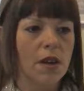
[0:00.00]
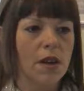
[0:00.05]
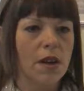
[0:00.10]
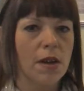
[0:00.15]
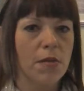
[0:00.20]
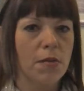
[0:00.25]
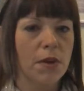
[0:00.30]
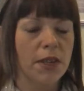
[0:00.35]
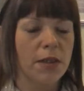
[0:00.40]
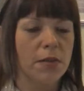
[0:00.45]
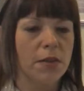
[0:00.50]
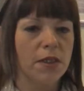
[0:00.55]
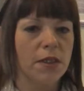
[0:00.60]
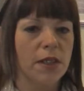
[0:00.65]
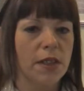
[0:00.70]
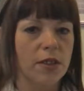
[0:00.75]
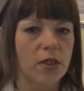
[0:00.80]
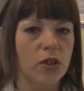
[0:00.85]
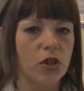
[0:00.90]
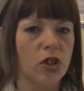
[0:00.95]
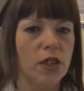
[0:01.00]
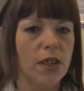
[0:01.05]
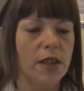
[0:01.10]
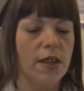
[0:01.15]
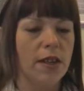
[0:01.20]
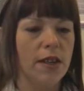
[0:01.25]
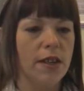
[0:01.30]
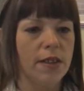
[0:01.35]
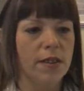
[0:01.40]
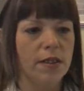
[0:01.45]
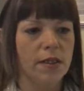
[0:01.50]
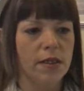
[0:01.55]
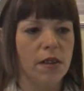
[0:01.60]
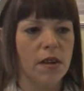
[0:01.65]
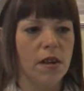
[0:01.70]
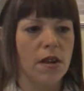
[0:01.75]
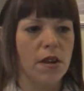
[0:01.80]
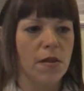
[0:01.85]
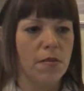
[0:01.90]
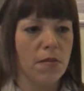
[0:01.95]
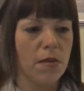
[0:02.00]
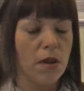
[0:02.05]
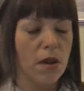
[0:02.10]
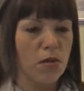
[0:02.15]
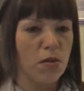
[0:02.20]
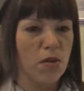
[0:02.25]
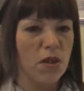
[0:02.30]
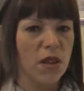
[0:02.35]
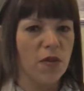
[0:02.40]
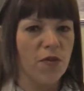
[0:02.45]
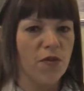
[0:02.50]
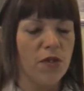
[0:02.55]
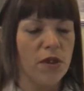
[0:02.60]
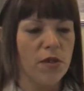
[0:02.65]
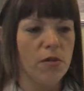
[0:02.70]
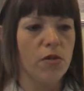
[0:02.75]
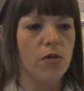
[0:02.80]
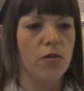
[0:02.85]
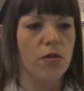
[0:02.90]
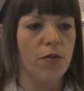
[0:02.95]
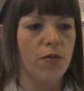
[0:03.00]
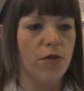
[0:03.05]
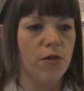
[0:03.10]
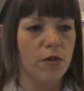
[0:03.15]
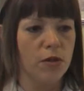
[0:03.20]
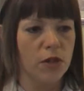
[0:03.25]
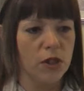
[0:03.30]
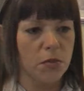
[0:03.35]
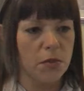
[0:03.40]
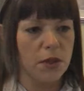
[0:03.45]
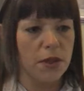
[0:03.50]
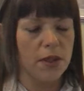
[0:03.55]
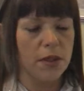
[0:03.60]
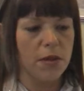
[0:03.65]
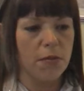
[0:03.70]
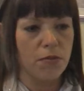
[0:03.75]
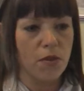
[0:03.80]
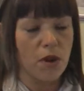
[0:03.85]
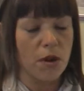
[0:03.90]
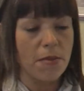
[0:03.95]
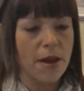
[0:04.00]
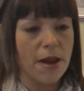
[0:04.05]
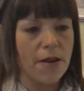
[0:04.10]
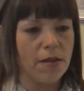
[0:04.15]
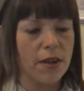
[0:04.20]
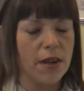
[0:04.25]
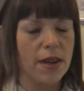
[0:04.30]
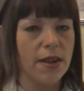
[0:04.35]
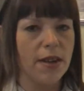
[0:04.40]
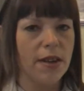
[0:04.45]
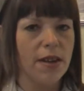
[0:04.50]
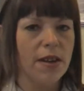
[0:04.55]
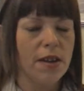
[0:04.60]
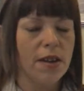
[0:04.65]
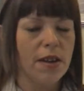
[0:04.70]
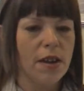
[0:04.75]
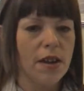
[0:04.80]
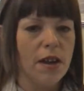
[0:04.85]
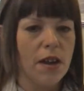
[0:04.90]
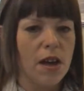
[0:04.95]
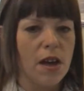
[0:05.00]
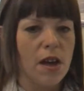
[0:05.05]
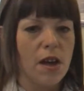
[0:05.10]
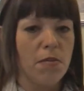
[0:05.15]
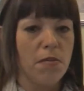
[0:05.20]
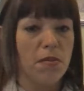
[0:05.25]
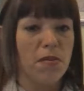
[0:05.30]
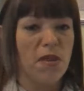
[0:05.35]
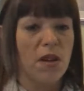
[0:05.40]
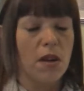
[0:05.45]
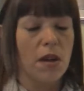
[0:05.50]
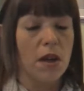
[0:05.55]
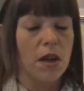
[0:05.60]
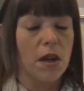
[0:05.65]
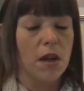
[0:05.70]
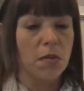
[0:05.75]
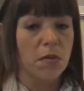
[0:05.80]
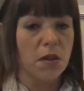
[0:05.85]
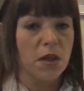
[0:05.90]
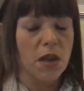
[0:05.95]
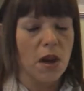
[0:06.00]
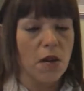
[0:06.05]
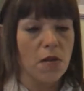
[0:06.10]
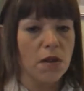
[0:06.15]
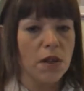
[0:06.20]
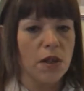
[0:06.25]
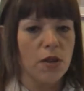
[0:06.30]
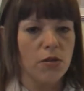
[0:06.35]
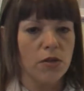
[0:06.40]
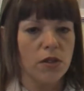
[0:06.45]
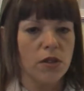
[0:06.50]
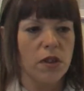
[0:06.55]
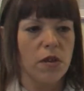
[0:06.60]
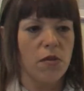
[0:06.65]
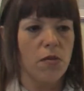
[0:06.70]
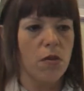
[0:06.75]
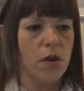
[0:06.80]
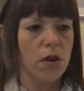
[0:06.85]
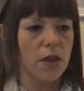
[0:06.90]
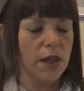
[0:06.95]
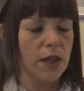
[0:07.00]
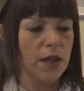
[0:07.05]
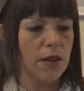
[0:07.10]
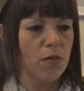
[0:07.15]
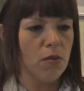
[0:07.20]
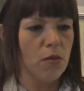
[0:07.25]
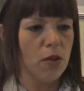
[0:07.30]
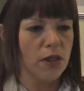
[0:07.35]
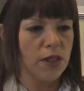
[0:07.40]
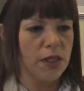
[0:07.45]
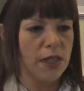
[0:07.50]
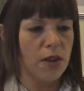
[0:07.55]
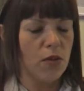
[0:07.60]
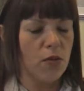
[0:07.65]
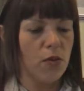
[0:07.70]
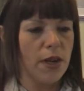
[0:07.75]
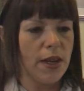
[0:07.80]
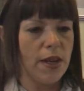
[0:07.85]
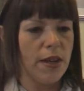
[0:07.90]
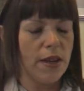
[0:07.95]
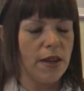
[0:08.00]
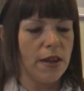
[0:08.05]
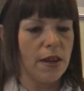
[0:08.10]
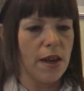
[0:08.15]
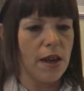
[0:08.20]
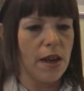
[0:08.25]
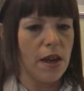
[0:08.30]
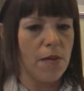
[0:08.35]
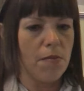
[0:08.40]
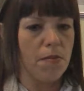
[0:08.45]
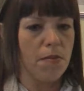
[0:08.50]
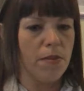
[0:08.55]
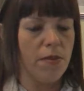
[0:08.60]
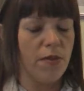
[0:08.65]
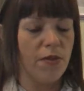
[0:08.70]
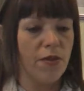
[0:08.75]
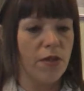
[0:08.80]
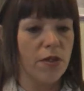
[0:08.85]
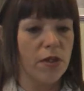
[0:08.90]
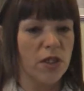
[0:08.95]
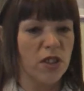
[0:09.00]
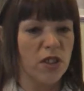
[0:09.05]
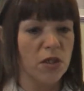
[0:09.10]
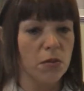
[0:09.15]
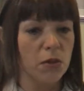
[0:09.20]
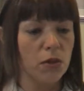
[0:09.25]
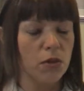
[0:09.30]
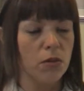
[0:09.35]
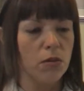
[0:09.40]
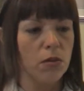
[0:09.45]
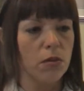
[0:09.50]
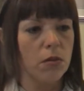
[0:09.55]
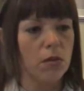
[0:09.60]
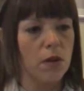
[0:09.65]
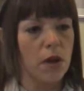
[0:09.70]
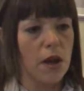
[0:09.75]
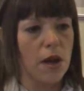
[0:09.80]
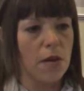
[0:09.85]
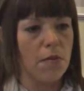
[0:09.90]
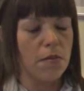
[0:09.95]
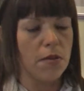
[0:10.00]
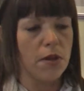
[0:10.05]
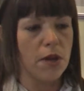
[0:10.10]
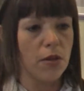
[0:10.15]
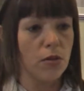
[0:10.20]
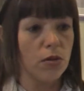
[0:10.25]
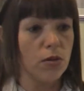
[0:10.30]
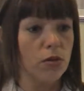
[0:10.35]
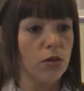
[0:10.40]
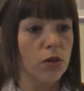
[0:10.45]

My name's Natasha Jenkins. I work in food law enforcement primarily. I'm currently also working 1 day a week for a small local